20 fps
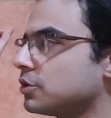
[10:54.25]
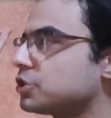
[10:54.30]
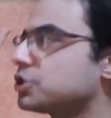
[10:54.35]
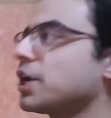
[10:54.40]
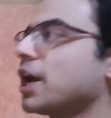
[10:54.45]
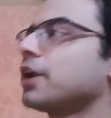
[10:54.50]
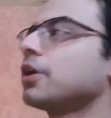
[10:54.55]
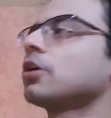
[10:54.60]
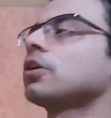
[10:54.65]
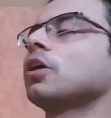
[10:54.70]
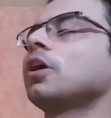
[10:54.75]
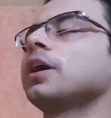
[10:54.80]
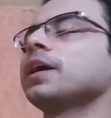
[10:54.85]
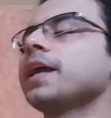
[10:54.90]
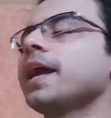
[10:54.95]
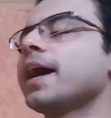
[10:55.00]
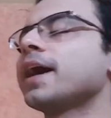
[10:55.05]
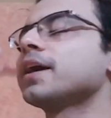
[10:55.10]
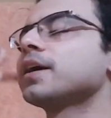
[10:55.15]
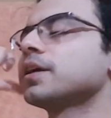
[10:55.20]

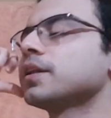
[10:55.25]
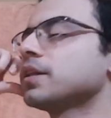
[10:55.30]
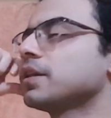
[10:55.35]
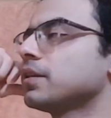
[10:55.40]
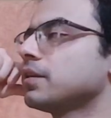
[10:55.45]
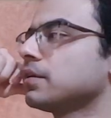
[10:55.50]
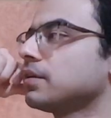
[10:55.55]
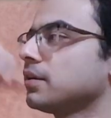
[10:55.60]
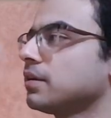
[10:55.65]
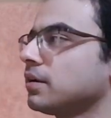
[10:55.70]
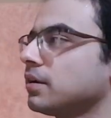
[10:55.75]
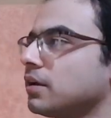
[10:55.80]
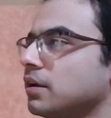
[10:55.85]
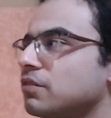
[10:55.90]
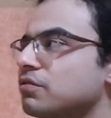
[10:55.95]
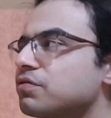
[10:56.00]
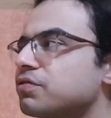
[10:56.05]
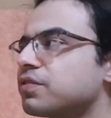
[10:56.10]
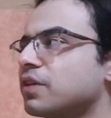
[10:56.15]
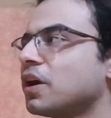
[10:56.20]
Shadowclaw, yeah.
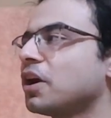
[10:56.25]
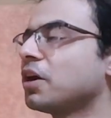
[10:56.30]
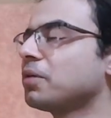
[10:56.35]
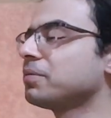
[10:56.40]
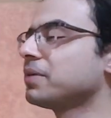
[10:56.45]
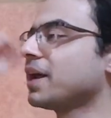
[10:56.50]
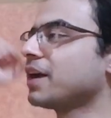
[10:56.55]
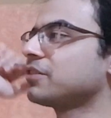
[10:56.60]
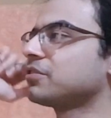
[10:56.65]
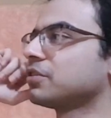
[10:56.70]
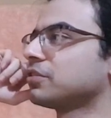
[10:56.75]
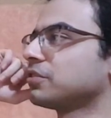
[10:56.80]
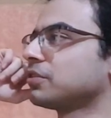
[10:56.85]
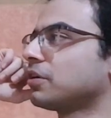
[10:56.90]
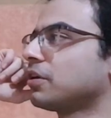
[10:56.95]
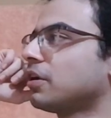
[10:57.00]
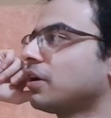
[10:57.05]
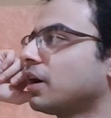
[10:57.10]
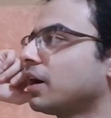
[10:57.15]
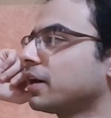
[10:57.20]
Confirmed that's a
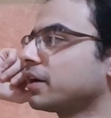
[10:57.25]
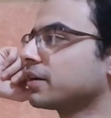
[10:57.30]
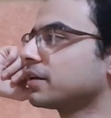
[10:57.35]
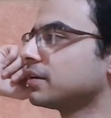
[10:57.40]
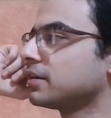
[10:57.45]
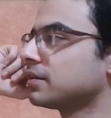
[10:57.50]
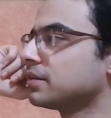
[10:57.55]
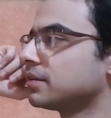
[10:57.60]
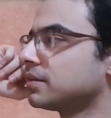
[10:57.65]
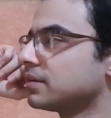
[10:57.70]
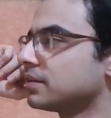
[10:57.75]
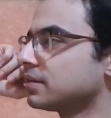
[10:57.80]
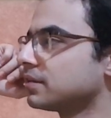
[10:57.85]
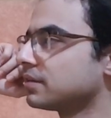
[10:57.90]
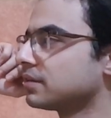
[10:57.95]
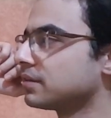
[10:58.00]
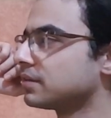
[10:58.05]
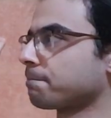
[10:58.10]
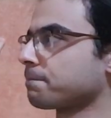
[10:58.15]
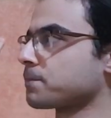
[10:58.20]
Zoroark.
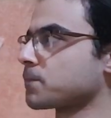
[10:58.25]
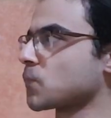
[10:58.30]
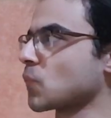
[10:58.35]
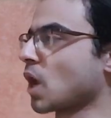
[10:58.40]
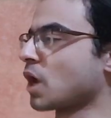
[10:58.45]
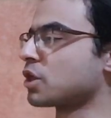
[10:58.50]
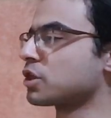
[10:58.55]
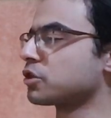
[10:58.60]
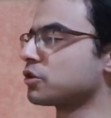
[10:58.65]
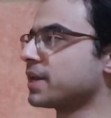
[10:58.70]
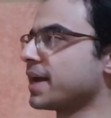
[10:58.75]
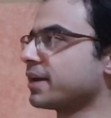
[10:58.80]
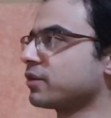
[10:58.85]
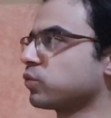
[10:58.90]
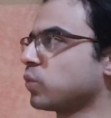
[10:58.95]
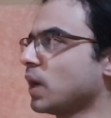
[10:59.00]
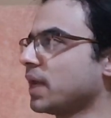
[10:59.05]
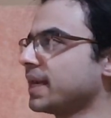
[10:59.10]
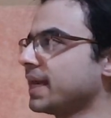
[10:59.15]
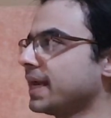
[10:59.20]
So
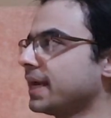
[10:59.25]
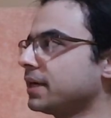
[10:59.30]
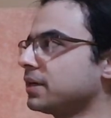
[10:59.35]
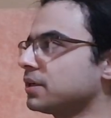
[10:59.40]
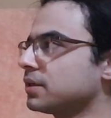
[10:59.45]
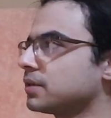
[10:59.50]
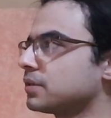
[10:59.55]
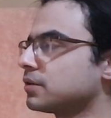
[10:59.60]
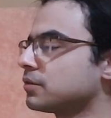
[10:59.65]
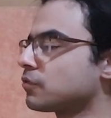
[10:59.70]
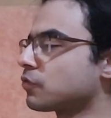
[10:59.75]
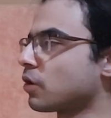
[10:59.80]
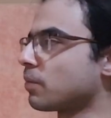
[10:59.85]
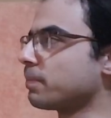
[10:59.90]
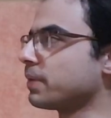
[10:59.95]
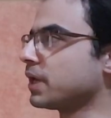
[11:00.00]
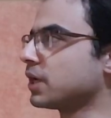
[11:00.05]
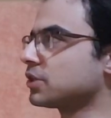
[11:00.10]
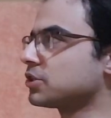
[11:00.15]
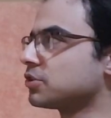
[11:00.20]
that's one hit
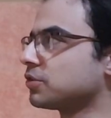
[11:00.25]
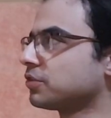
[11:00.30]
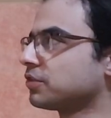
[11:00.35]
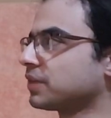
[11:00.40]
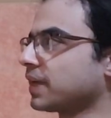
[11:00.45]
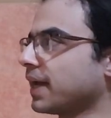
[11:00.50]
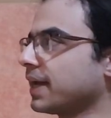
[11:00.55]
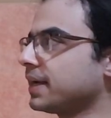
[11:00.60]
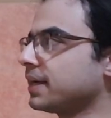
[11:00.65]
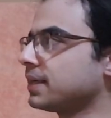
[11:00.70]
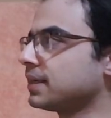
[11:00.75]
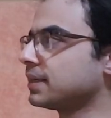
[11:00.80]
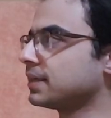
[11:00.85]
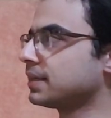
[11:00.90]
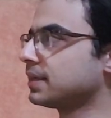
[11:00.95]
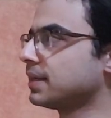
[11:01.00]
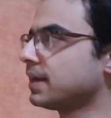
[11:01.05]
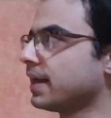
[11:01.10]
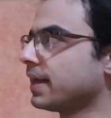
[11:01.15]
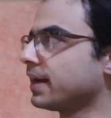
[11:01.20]
from Pikachu's side,
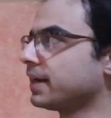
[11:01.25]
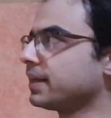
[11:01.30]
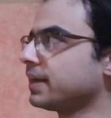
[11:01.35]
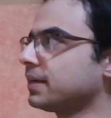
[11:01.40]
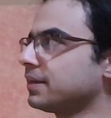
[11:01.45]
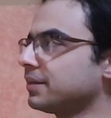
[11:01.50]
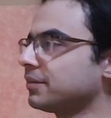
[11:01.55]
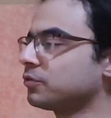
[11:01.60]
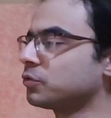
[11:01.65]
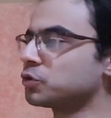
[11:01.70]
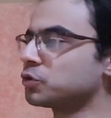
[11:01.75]
and I think this